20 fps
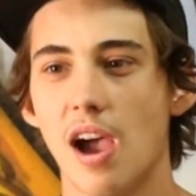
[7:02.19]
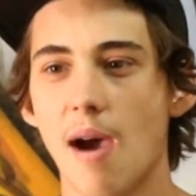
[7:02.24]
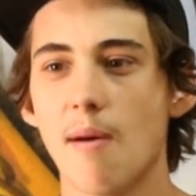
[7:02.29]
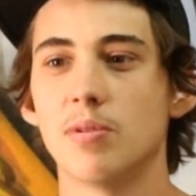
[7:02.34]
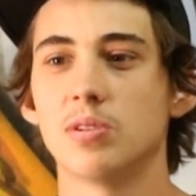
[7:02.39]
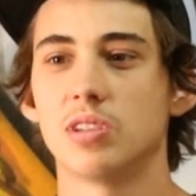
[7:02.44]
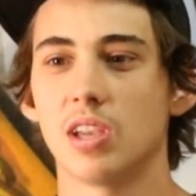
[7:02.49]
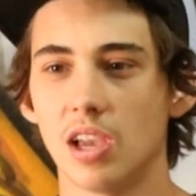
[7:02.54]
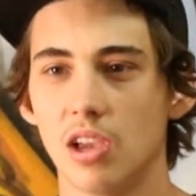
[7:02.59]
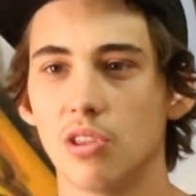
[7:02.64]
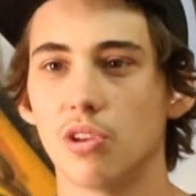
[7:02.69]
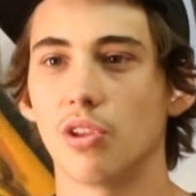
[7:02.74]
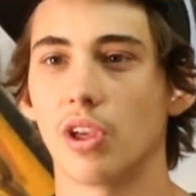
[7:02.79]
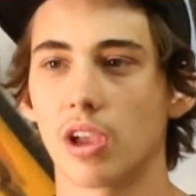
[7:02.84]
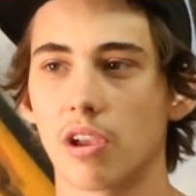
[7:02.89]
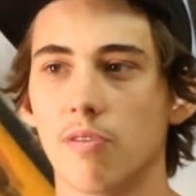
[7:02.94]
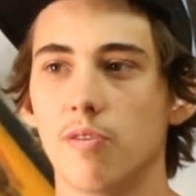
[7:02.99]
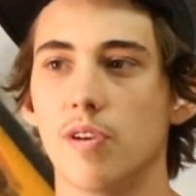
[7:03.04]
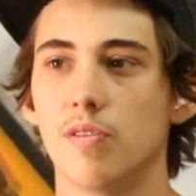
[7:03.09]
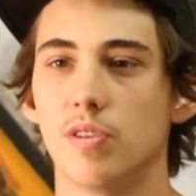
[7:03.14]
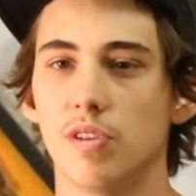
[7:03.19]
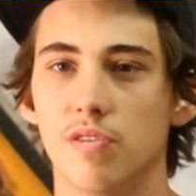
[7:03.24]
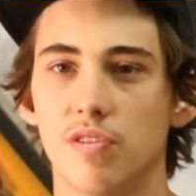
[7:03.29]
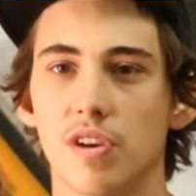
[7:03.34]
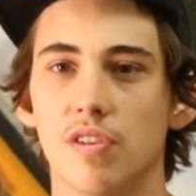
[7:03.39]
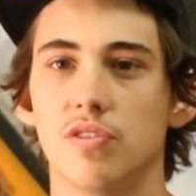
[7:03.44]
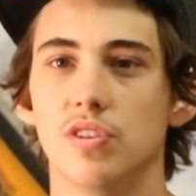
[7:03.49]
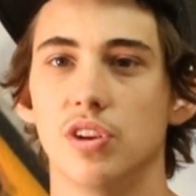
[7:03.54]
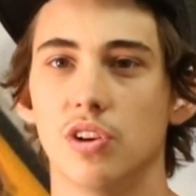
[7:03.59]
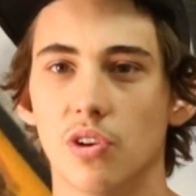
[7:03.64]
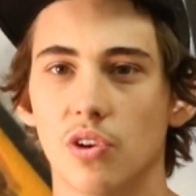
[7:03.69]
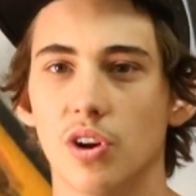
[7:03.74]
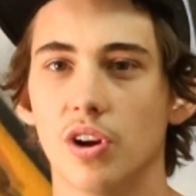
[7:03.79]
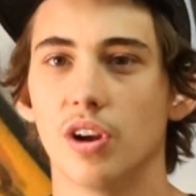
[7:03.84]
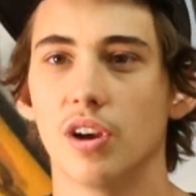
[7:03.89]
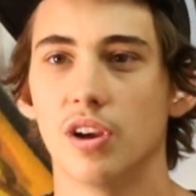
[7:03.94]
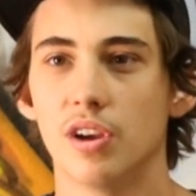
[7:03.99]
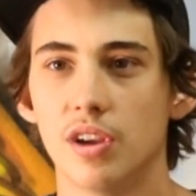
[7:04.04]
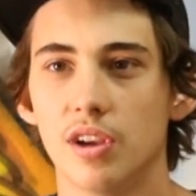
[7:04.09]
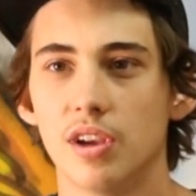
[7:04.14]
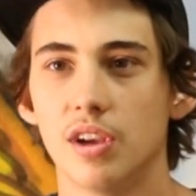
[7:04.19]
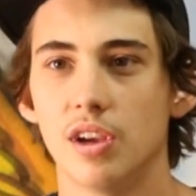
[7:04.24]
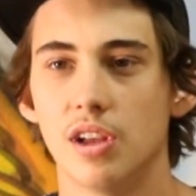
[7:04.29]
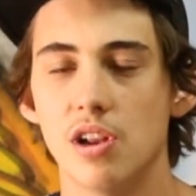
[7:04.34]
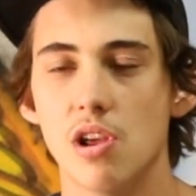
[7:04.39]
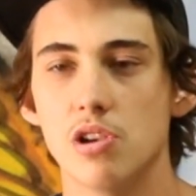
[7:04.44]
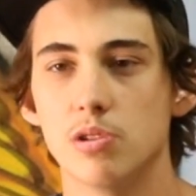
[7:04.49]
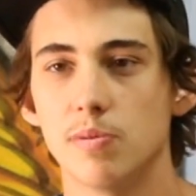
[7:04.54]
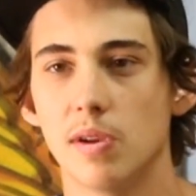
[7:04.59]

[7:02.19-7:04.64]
I'm gonna say either like a 50-50 or a nose